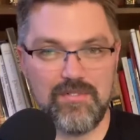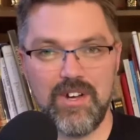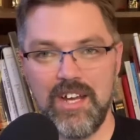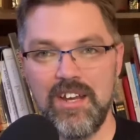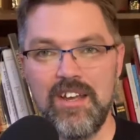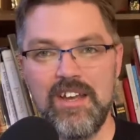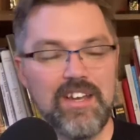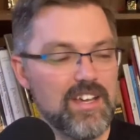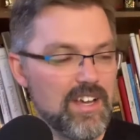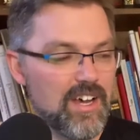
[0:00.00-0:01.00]
is fine.
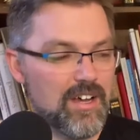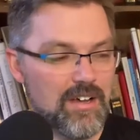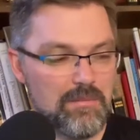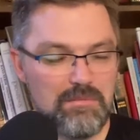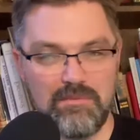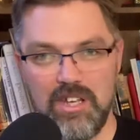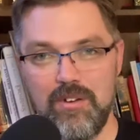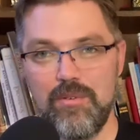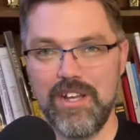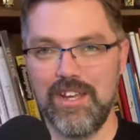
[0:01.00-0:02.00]
You
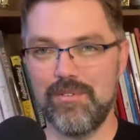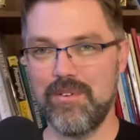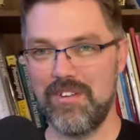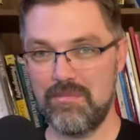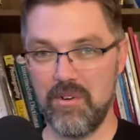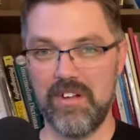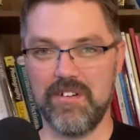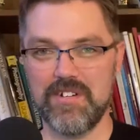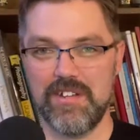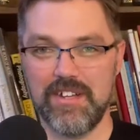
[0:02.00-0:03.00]
don't want to give away
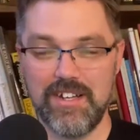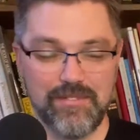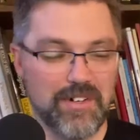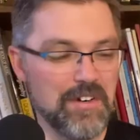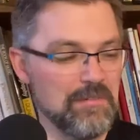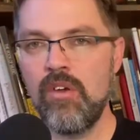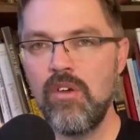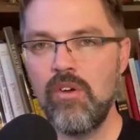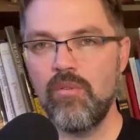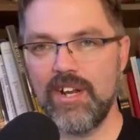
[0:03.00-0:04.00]
spoilers on the cover.
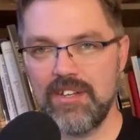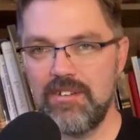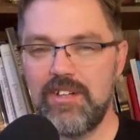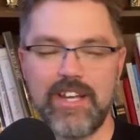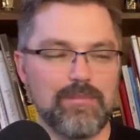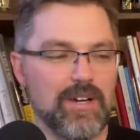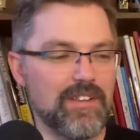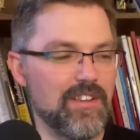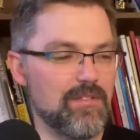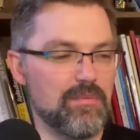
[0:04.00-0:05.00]
What I do like
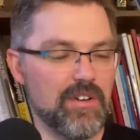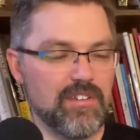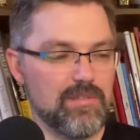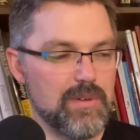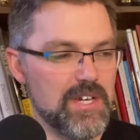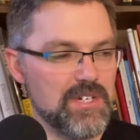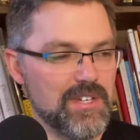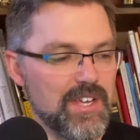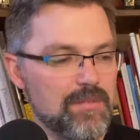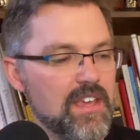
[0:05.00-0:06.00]
about this book
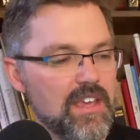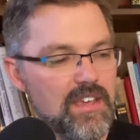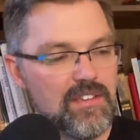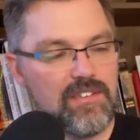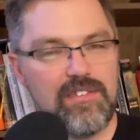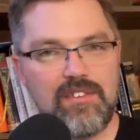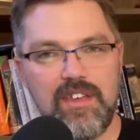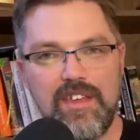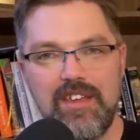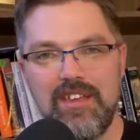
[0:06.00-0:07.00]
especially is
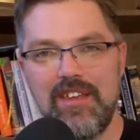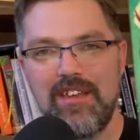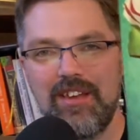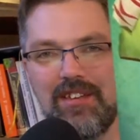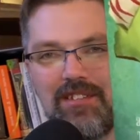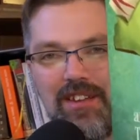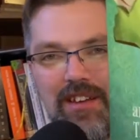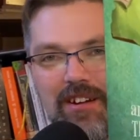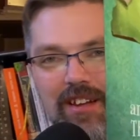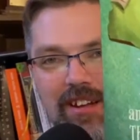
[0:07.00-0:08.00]
you can see
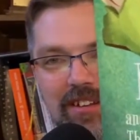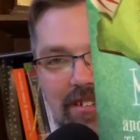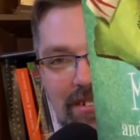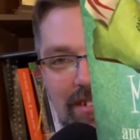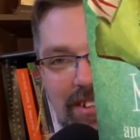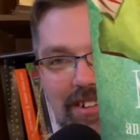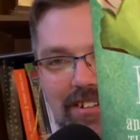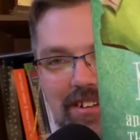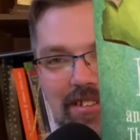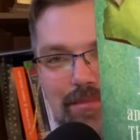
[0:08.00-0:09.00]
there that
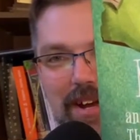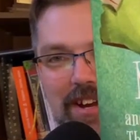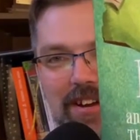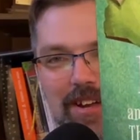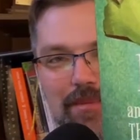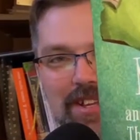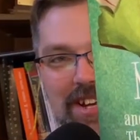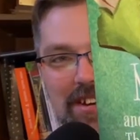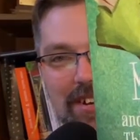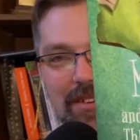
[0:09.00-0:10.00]
little spider coming
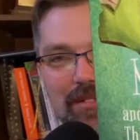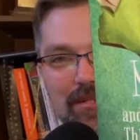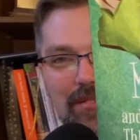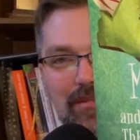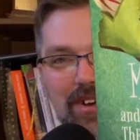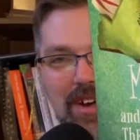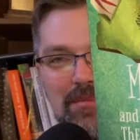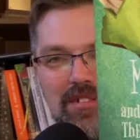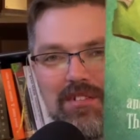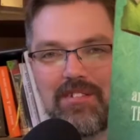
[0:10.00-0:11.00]
down off of
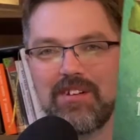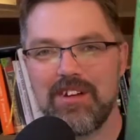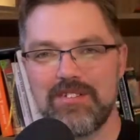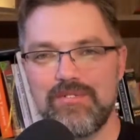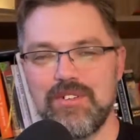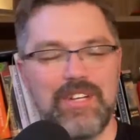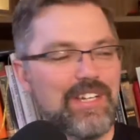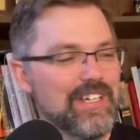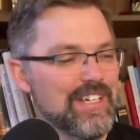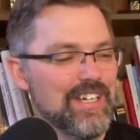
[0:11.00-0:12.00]
Mrs. Claus' foot.
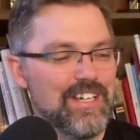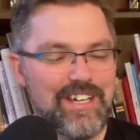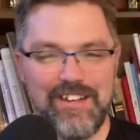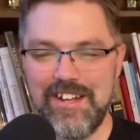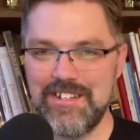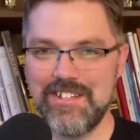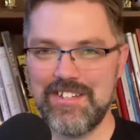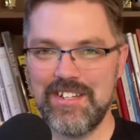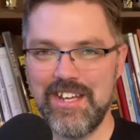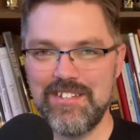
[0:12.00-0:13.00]
And that's
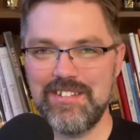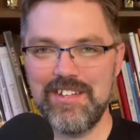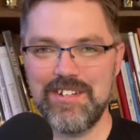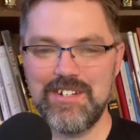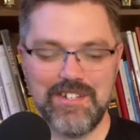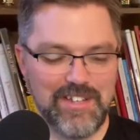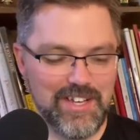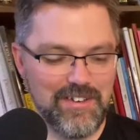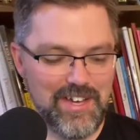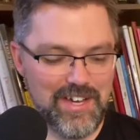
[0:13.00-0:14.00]
just a nice touch
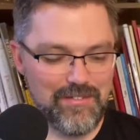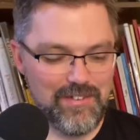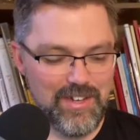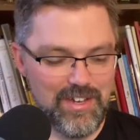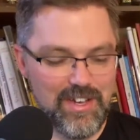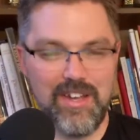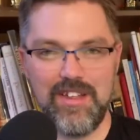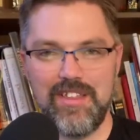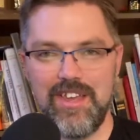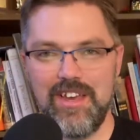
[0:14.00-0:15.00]
that you have
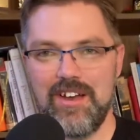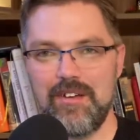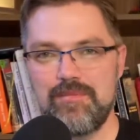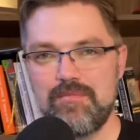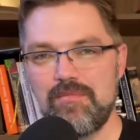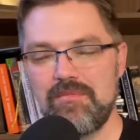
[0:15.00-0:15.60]
the